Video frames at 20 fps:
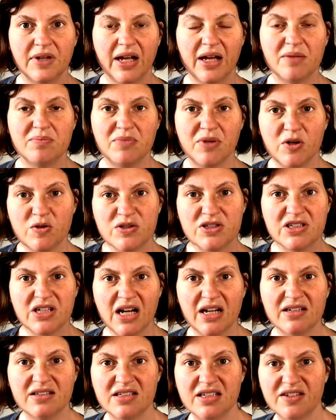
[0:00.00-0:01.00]
and most
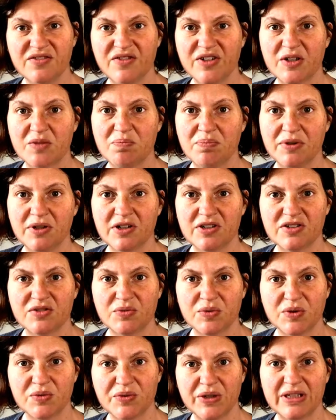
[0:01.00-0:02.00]
scientific
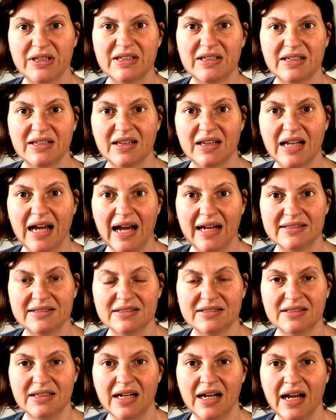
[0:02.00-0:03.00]
books were written in
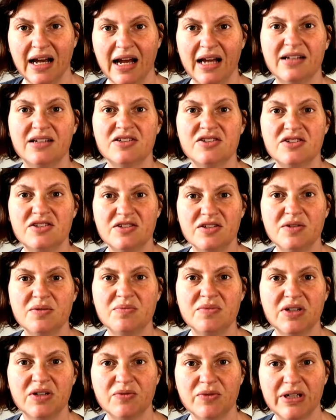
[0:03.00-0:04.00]
Latin and
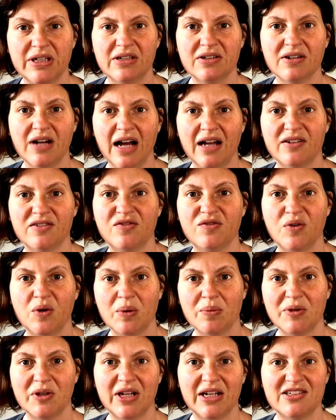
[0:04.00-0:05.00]
assumed the reader had a
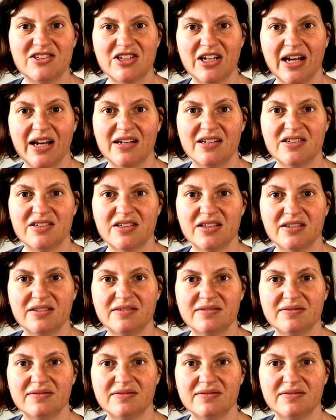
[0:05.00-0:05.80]
formal education.